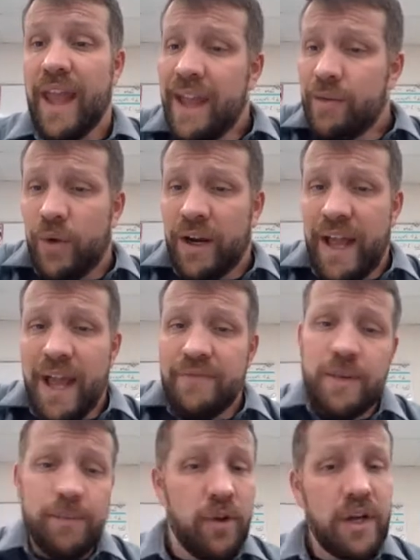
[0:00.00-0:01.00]
And we're going to have
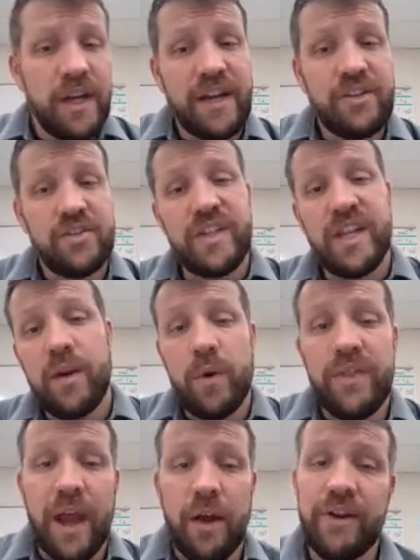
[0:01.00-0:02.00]
similar connections here
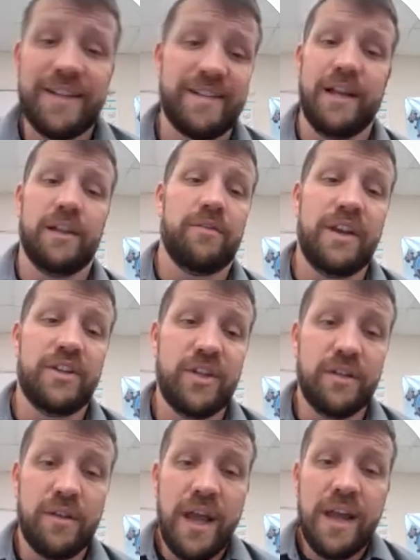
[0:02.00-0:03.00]
with our
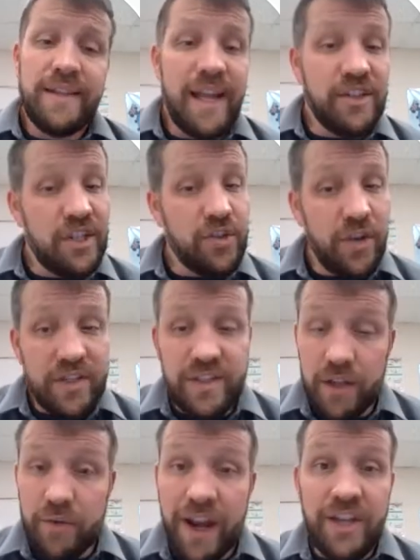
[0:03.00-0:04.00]
acceleration. Tangential
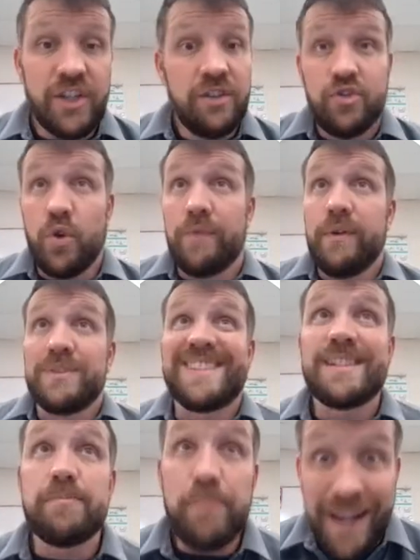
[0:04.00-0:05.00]
acceleration, so if it was
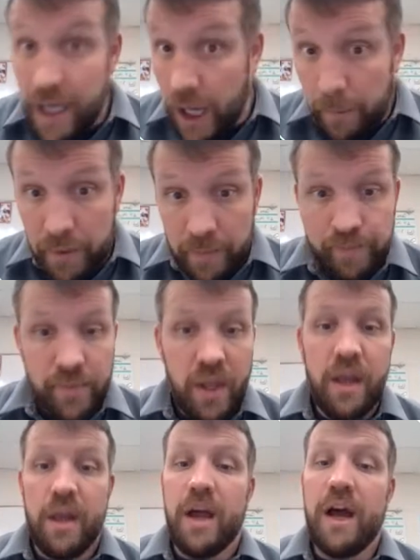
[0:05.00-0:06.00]
speeding up,
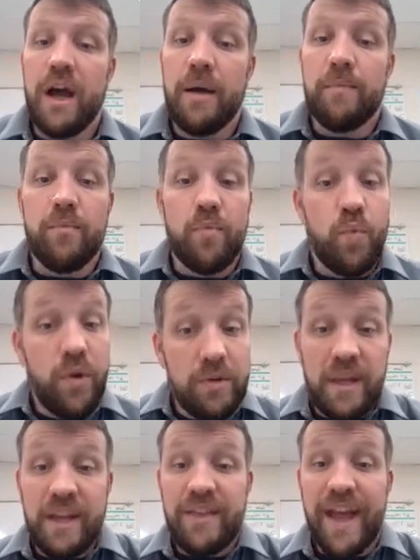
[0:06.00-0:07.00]

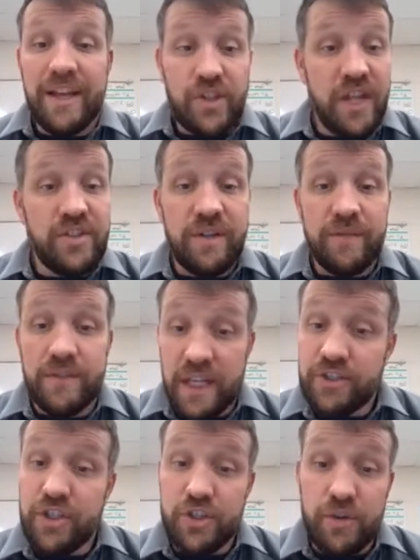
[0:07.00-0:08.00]
would be that change in
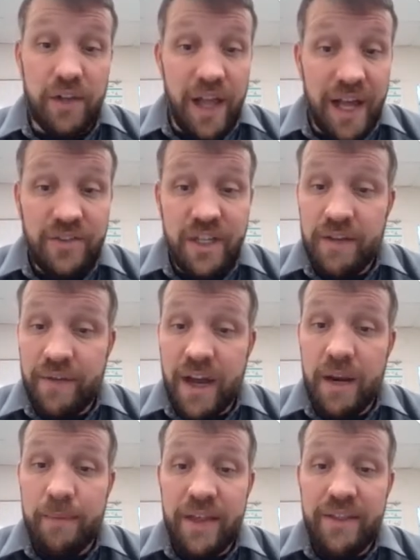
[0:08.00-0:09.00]
tangential velocity
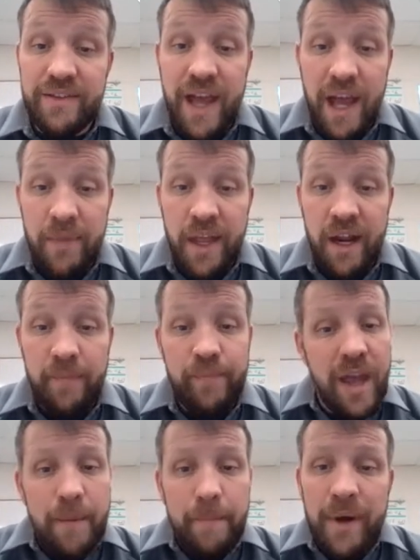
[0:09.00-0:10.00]
divided by the time there.
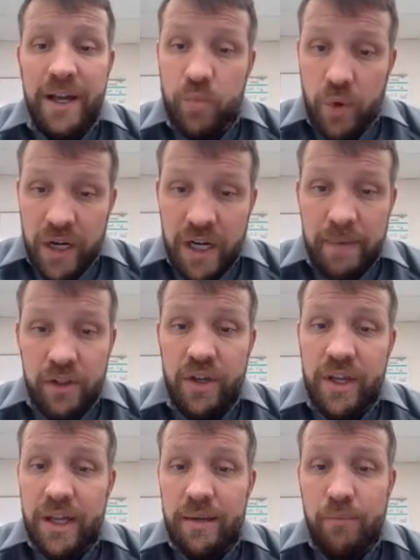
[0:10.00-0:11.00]
But we're going to be
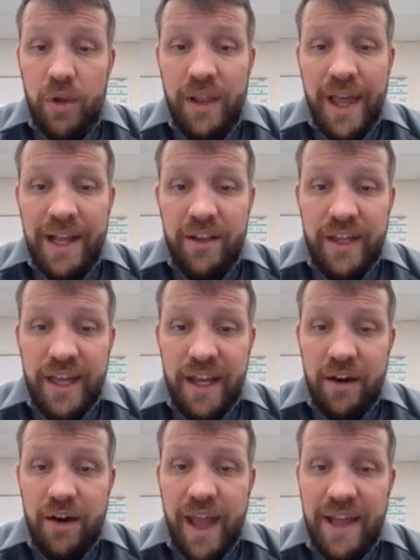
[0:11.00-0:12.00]
looking more likely
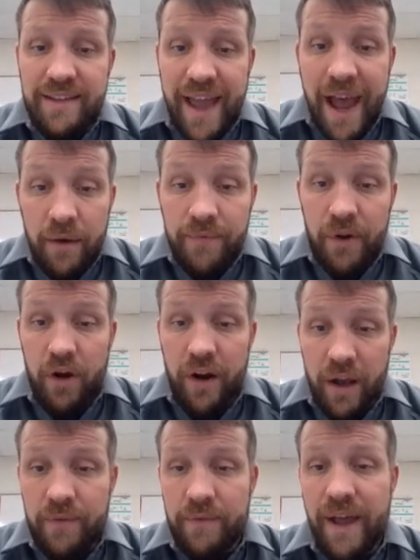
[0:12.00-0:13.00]
here at alpha, our
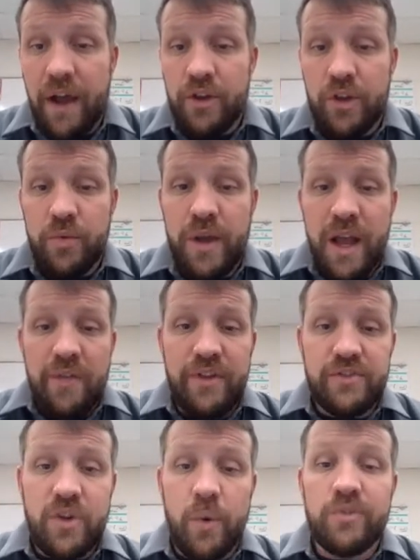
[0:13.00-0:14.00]
alpha value,
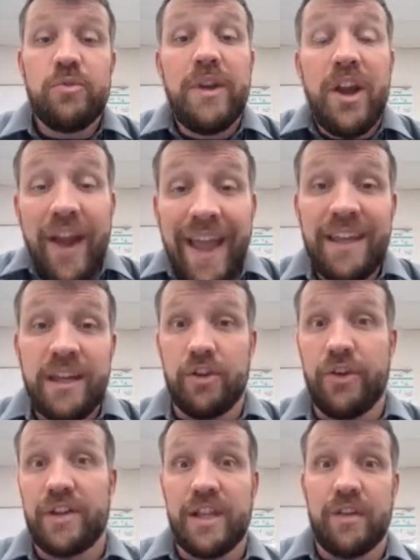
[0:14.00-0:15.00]
that's going to be our
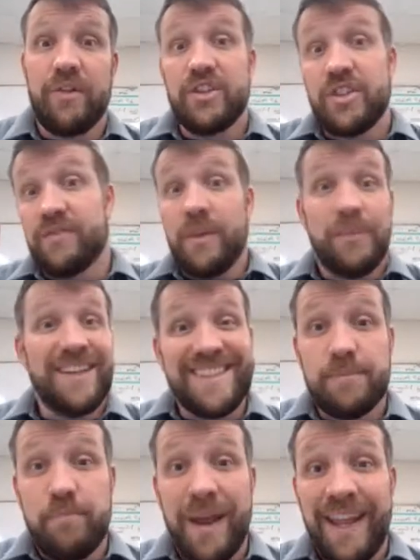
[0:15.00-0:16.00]
angular acceleration. If something's
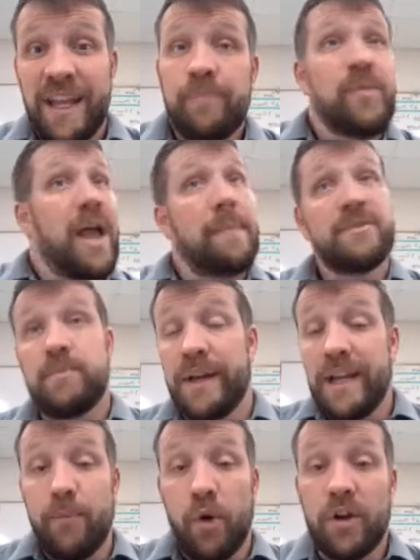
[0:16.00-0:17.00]
spinning, I'm
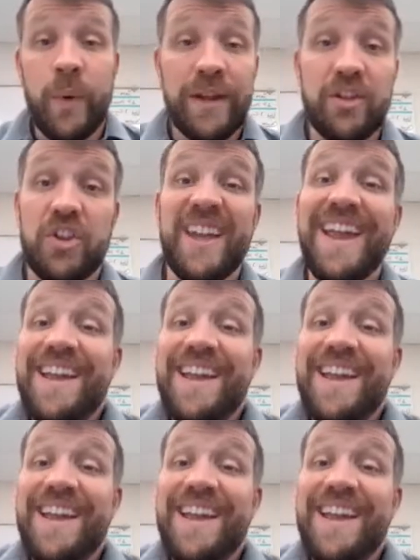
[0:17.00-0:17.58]
spinning it more quickly.